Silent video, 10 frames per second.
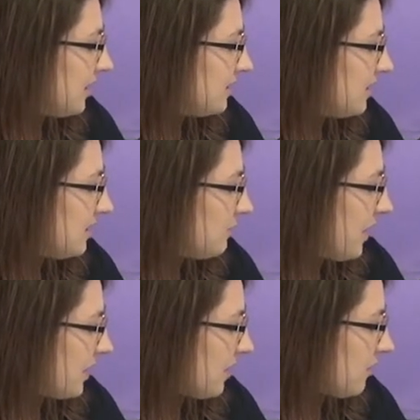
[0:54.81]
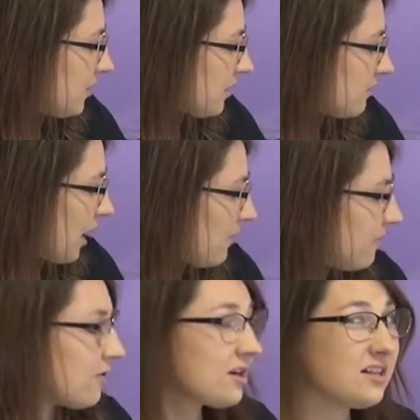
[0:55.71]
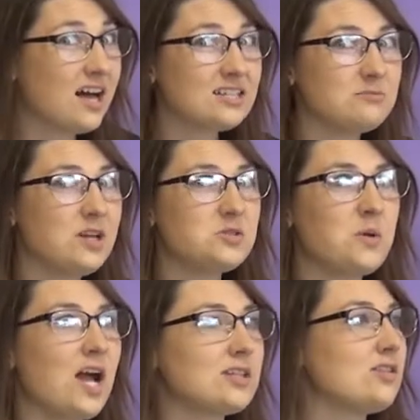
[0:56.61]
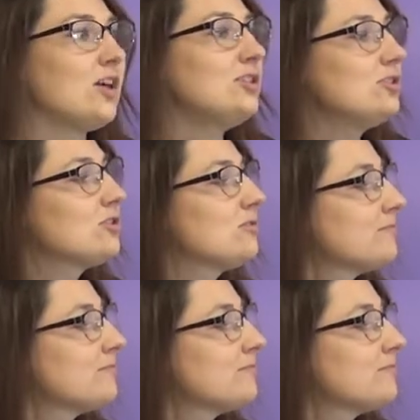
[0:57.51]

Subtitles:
Does he make a quick grab for a classmate's packed lunch?